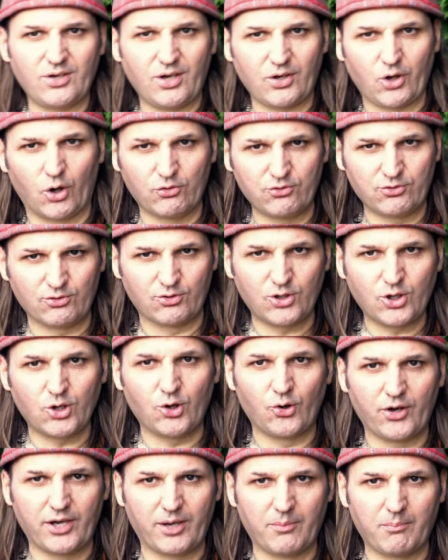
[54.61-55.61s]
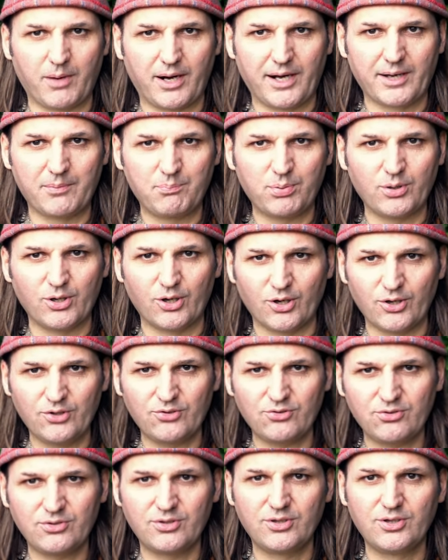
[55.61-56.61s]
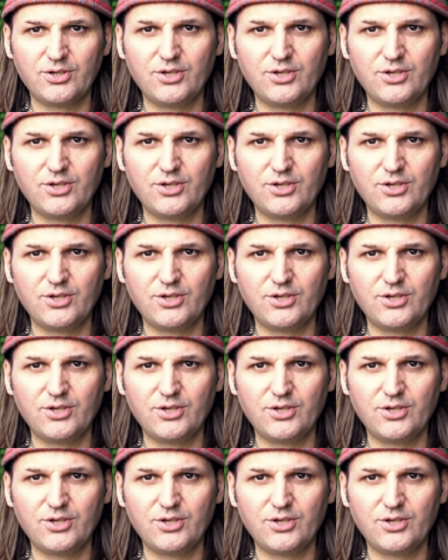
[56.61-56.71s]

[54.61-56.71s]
I got some coin in my purse.